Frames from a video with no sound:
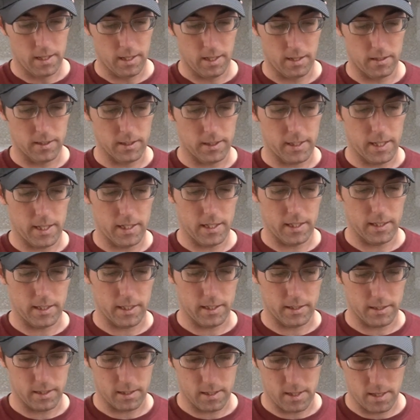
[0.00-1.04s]
indicating
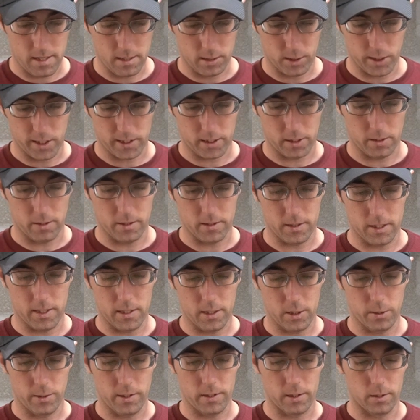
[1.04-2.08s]
that the injector is
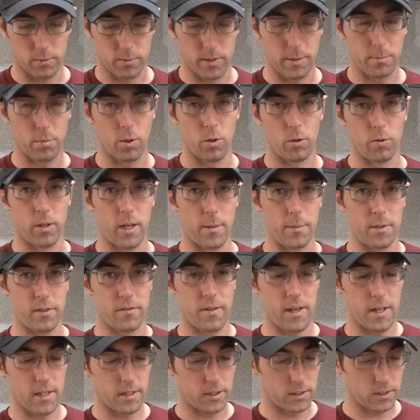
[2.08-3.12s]
entering the reprogramming
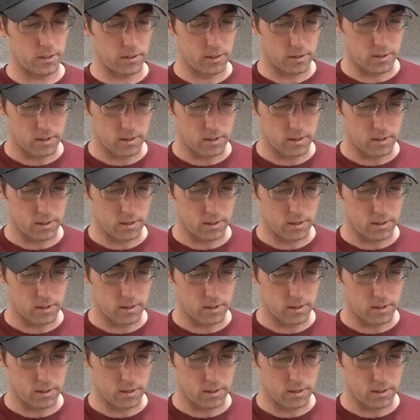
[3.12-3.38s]
phase.